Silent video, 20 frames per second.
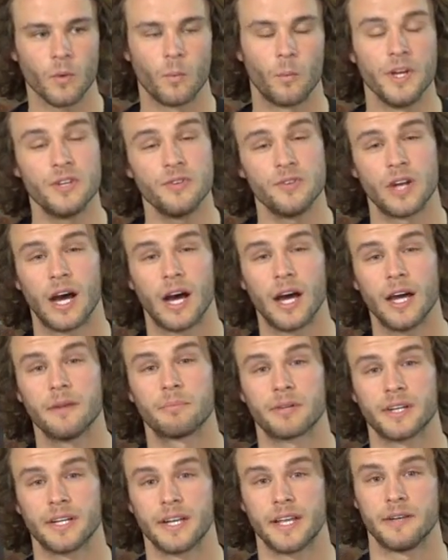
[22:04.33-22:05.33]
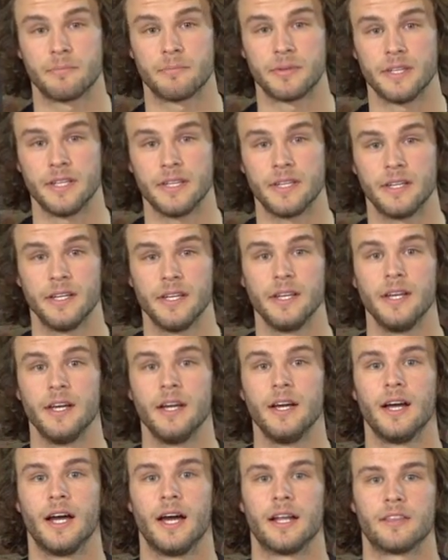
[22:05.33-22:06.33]
We do not print in PEEK
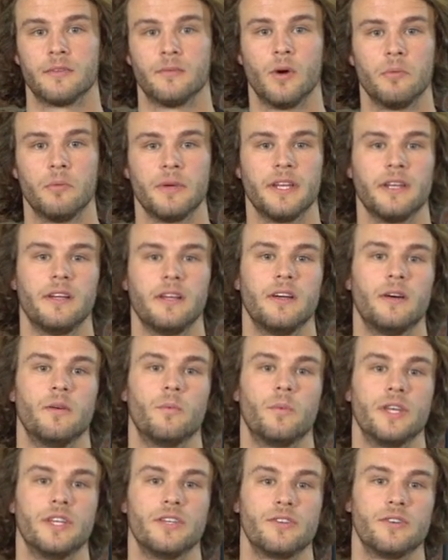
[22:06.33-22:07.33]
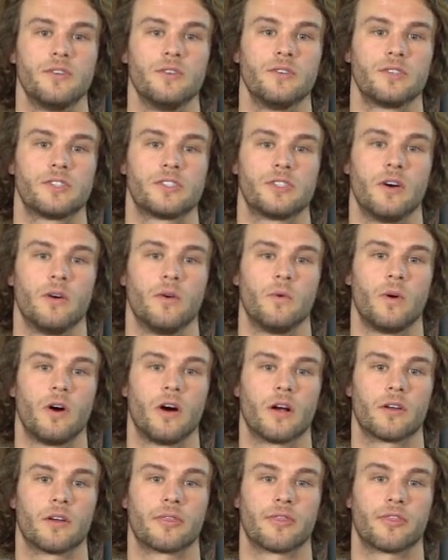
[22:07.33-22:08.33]
at the moment. We do, so
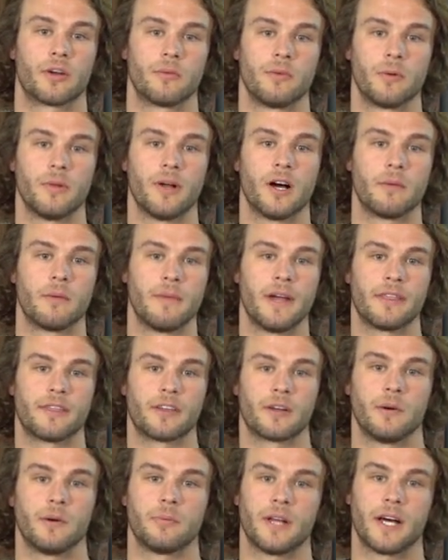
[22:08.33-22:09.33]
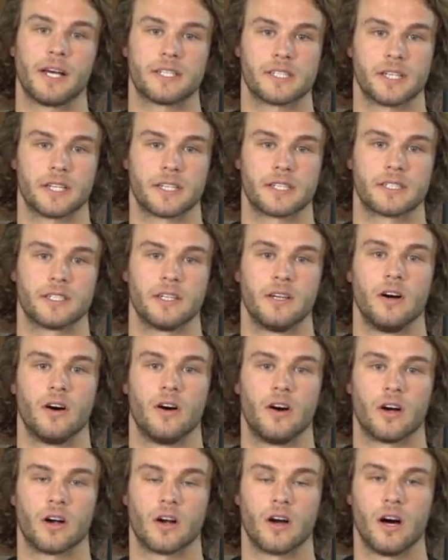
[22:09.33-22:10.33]
our main thermoplastics
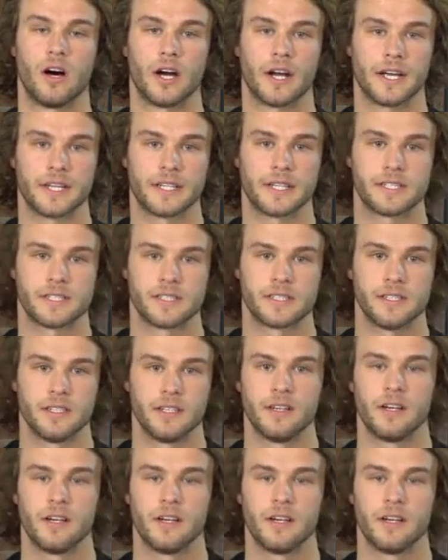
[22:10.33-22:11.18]
are onyx.